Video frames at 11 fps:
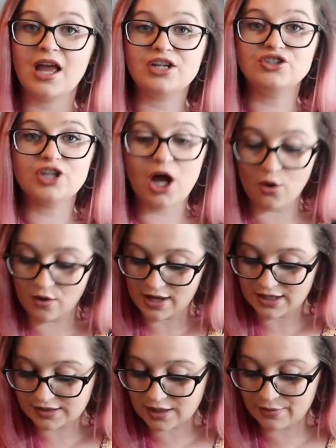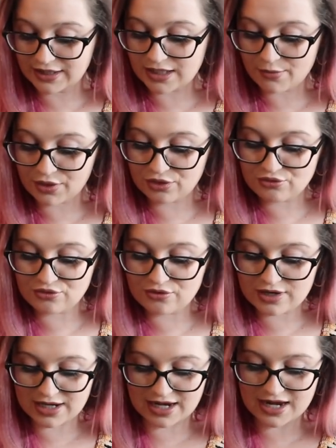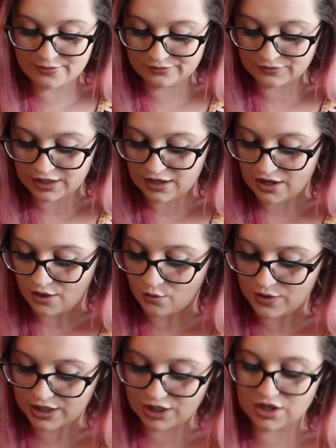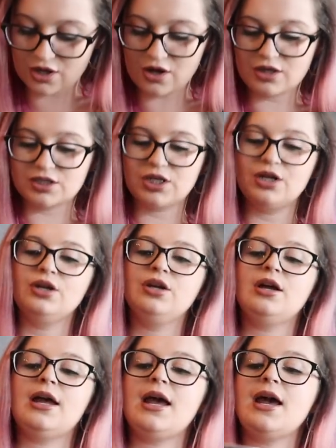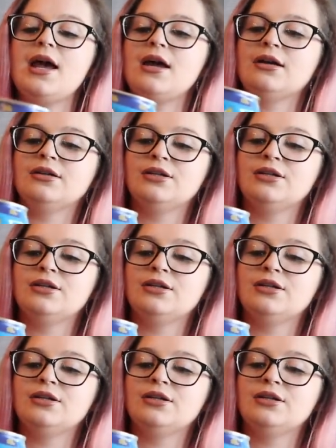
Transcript: No. So I picked up three. We got ah,